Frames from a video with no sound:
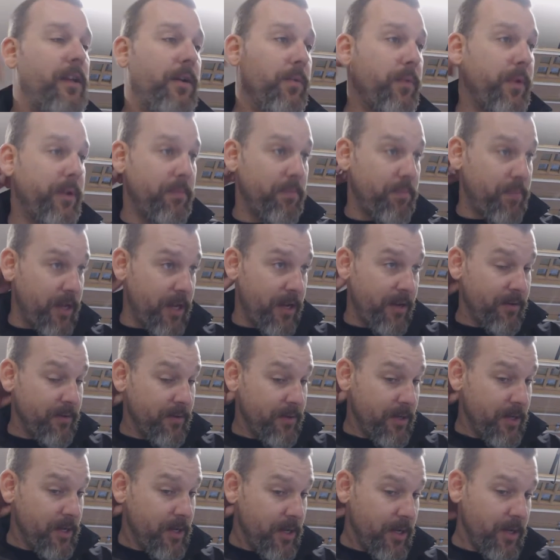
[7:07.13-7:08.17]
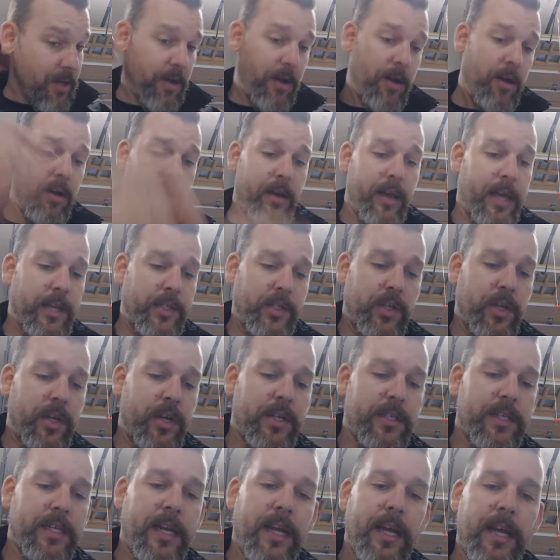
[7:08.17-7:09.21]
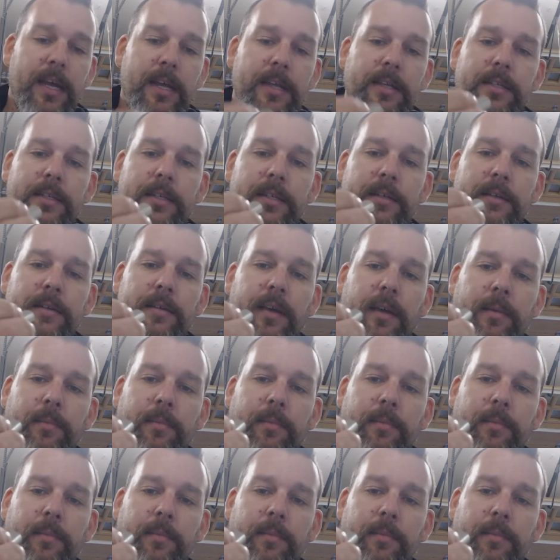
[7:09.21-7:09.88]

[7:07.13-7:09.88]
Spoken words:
that it wouldn't be as good as it is.